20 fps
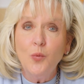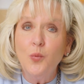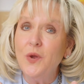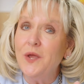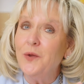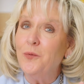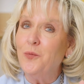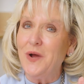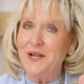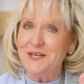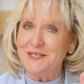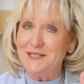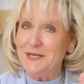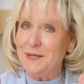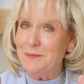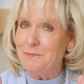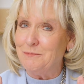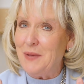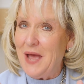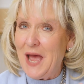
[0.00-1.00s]
We want to
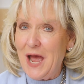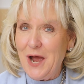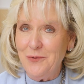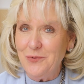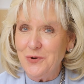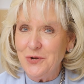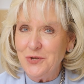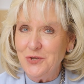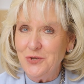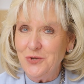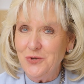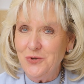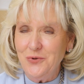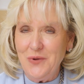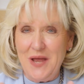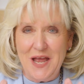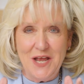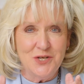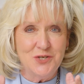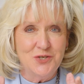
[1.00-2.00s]
empower
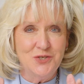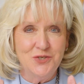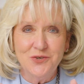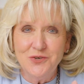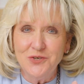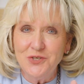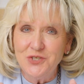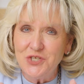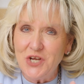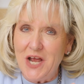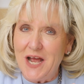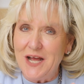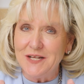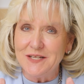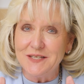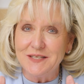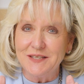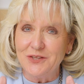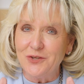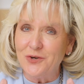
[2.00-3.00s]
you as your
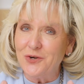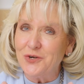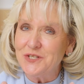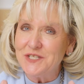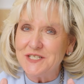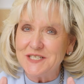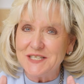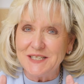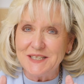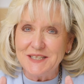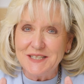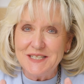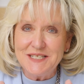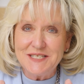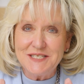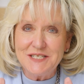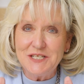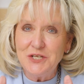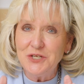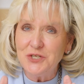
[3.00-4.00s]
child learns to
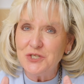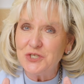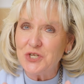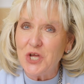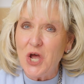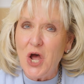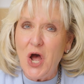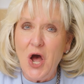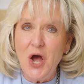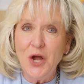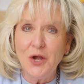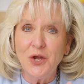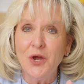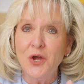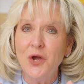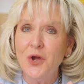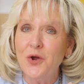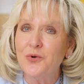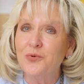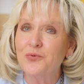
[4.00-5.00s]
listen, talk,
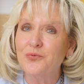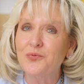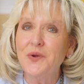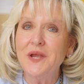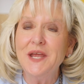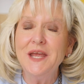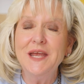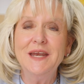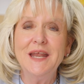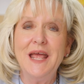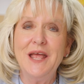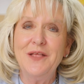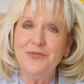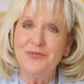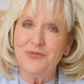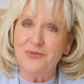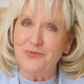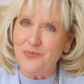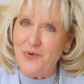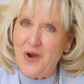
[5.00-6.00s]
read,
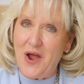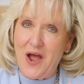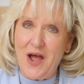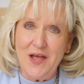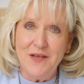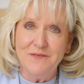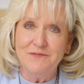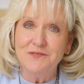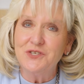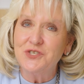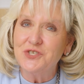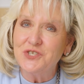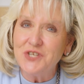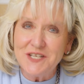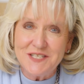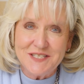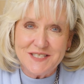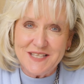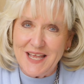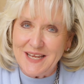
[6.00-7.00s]
and thrive
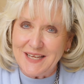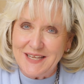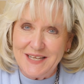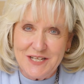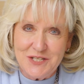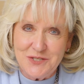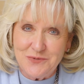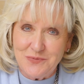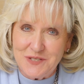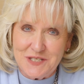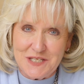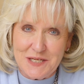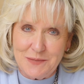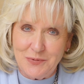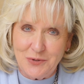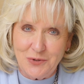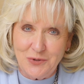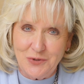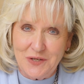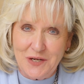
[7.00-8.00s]
just like kids with
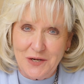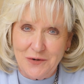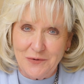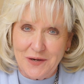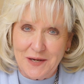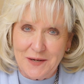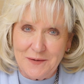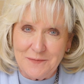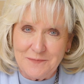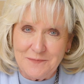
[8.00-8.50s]
typical hearing.